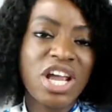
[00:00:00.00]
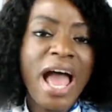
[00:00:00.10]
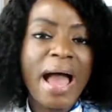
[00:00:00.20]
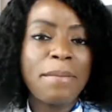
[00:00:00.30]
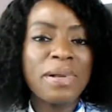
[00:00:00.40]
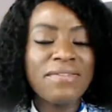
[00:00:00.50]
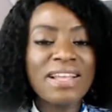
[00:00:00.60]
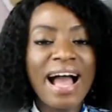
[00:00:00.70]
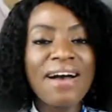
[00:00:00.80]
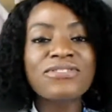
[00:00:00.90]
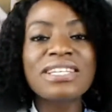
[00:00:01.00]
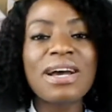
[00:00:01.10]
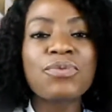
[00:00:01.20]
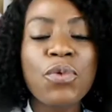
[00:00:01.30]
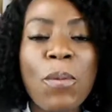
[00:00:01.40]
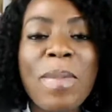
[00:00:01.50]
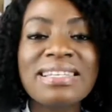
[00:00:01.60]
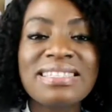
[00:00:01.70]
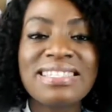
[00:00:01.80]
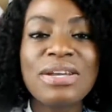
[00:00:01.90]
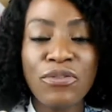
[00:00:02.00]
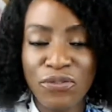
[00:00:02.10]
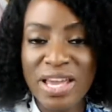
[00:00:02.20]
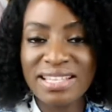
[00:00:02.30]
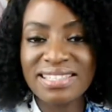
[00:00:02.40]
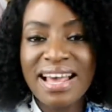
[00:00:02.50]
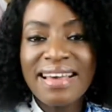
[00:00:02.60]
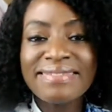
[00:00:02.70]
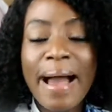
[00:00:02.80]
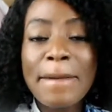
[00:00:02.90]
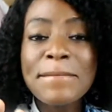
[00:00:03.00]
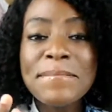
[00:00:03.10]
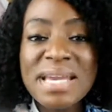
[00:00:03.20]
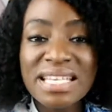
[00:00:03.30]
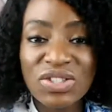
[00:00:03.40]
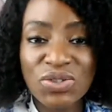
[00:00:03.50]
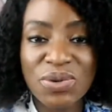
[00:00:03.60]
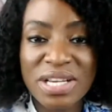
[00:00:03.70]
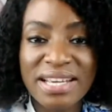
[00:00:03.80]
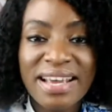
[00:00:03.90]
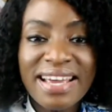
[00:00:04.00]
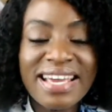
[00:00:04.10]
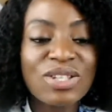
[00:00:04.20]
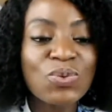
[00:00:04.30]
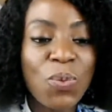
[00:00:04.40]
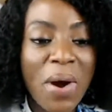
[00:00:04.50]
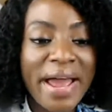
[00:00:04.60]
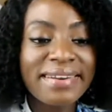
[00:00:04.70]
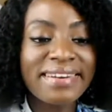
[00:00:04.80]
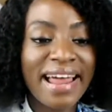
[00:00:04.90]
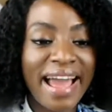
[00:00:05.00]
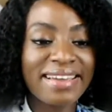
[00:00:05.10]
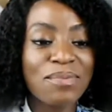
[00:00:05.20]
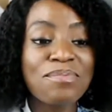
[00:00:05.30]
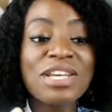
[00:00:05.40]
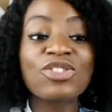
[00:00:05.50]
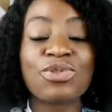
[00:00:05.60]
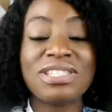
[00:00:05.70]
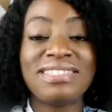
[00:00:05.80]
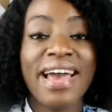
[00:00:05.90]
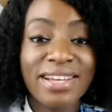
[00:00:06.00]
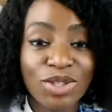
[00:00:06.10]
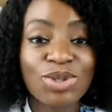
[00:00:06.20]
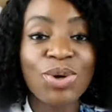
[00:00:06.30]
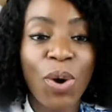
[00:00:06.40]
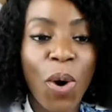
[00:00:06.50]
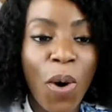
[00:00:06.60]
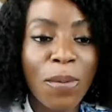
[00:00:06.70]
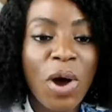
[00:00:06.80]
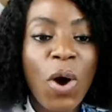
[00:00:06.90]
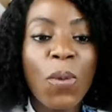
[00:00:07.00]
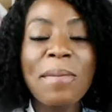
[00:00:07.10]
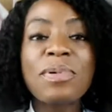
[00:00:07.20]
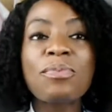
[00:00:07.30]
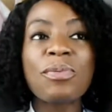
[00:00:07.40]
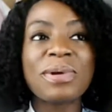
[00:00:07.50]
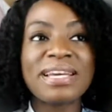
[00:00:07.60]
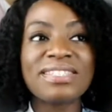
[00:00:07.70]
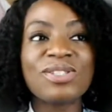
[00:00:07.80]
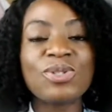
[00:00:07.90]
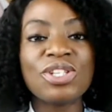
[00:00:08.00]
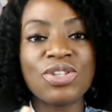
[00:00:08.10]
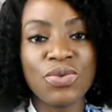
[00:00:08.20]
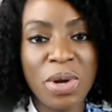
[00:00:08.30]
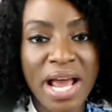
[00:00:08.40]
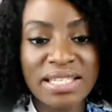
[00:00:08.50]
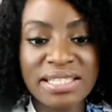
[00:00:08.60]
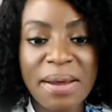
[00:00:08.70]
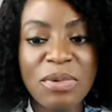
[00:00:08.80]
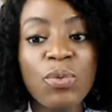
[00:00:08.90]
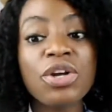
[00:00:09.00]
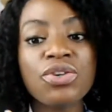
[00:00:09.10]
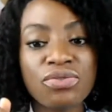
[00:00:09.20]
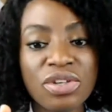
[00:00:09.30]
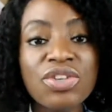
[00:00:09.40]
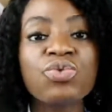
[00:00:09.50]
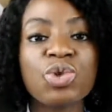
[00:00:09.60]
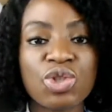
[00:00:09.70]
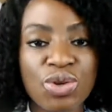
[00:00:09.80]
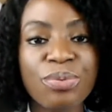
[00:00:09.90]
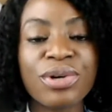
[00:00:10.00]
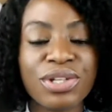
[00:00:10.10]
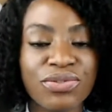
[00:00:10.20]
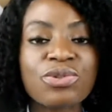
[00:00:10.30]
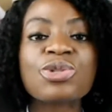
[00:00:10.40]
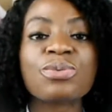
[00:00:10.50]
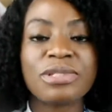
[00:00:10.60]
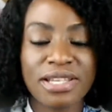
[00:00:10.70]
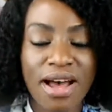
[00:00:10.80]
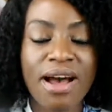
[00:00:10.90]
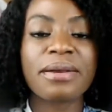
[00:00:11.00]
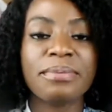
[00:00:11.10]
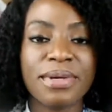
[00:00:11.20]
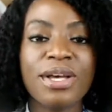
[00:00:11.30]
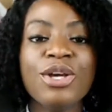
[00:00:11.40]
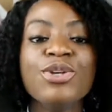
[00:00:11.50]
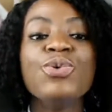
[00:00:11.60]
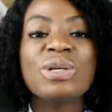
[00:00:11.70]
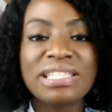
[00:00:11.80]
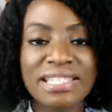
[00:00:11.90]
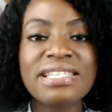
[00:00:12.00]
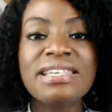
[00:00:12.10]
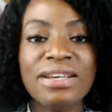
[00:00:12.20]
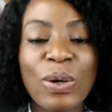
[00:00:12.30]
I believe that after that romantic phase, that misery is when, like, misery tends to come when people begin to see the reality. I mean, when you've lived with somebody for some time, you will see